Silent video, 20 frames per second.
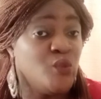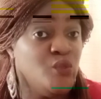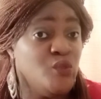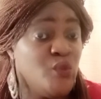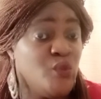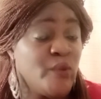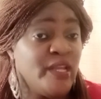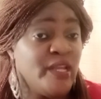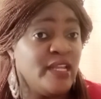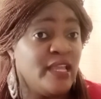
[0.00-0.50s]

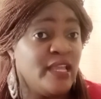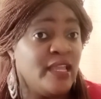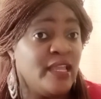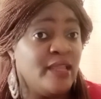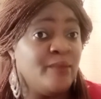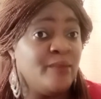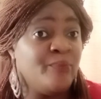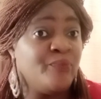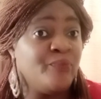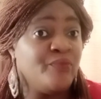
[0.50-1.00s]
during
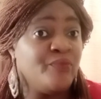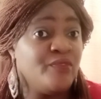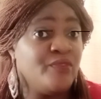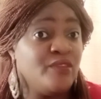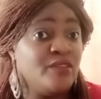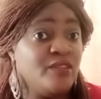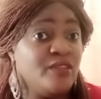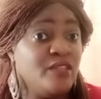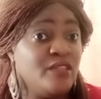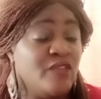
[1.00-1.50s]
the
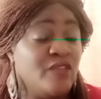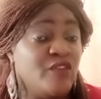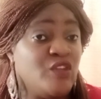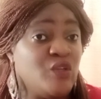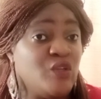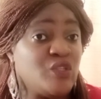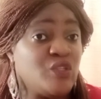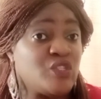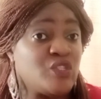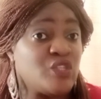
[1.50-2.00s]

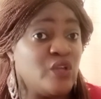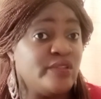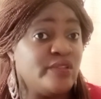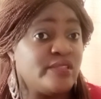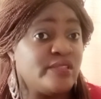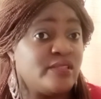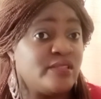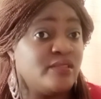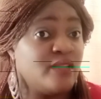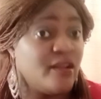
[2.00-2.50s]
video's
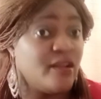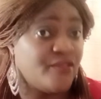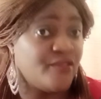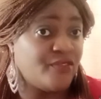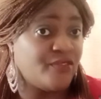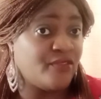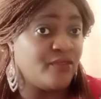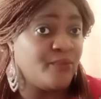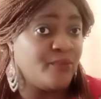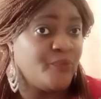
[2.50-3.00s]
son's
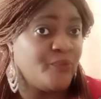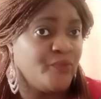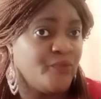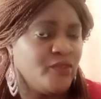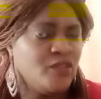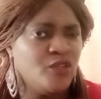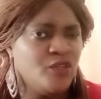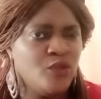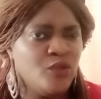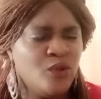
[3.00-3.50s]
death.
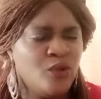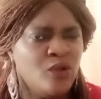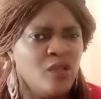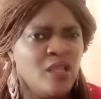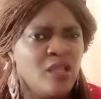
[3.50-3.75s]
You know,